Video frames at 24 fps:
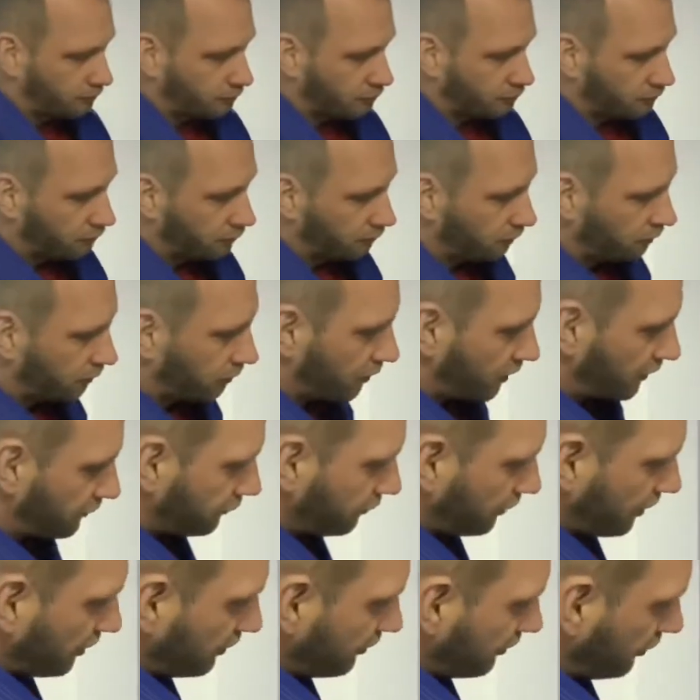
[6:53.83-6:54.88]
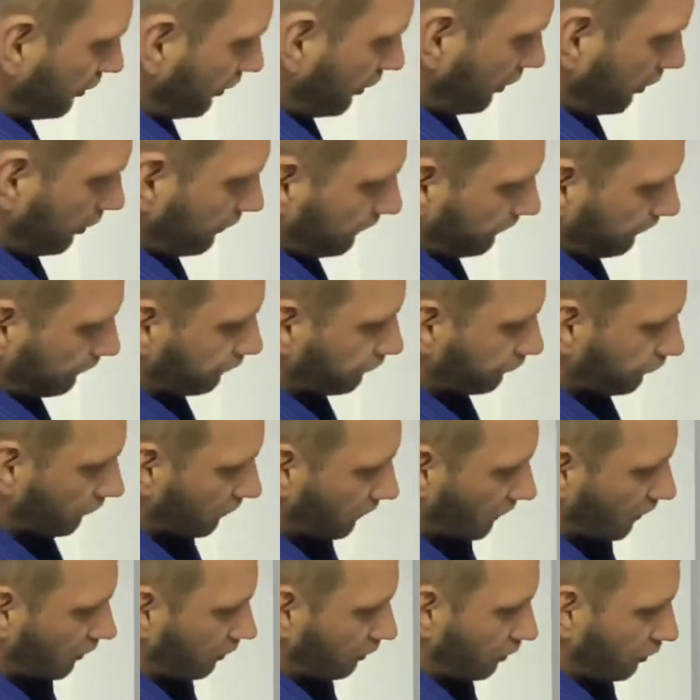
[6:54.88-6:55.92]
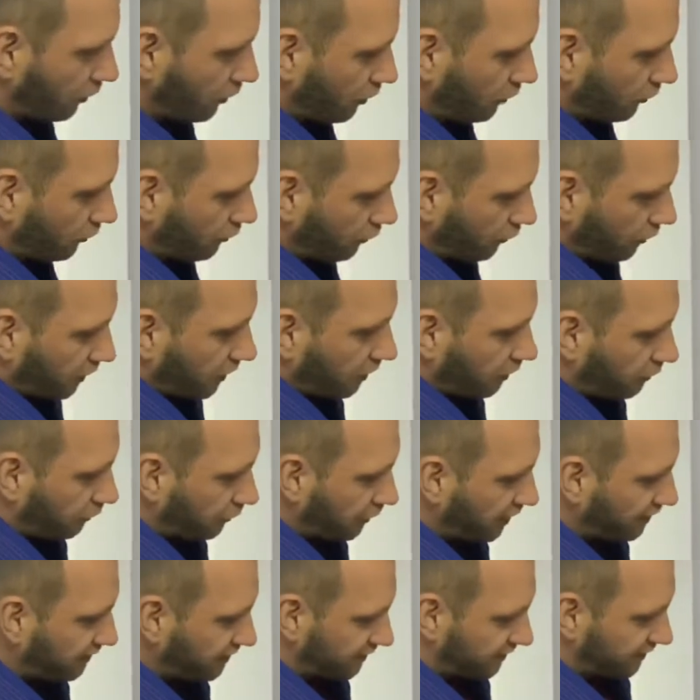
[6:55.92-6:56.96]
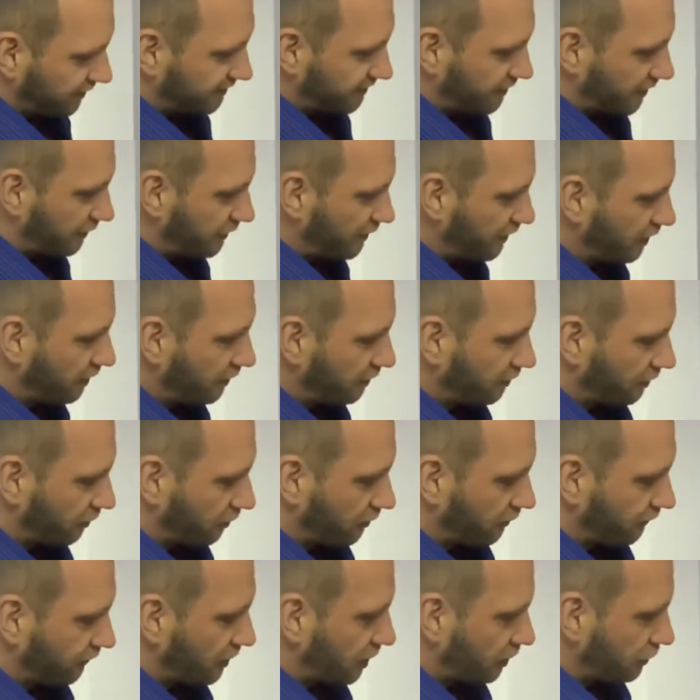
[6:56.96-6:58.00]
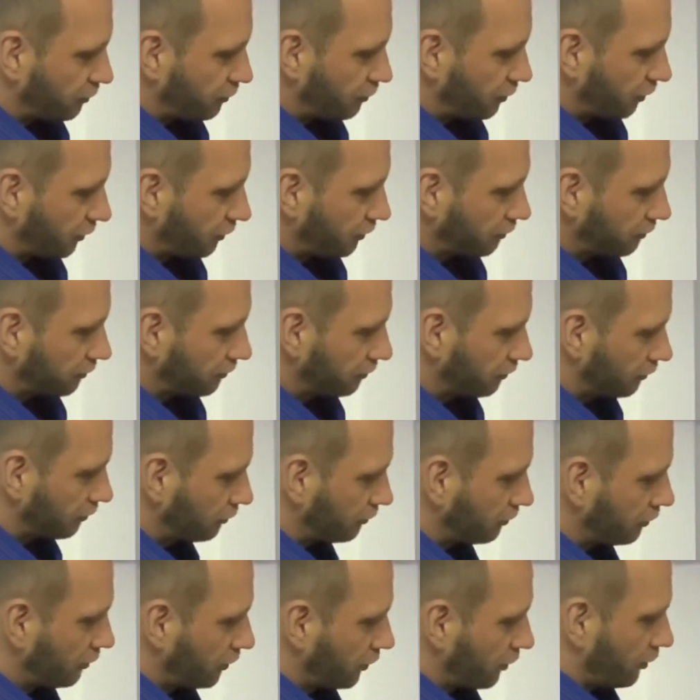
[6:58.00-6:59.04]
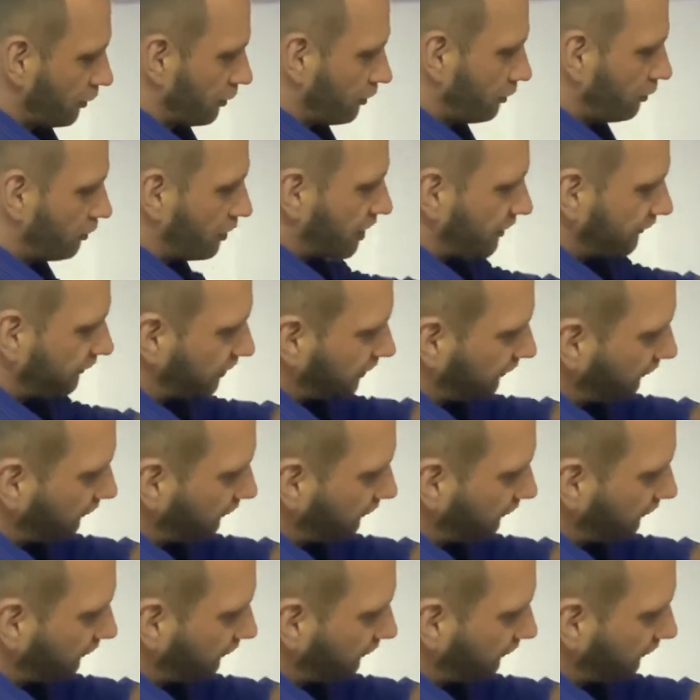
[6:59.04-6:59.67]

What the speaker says: So as you can see, to increase stability of that joint, you have different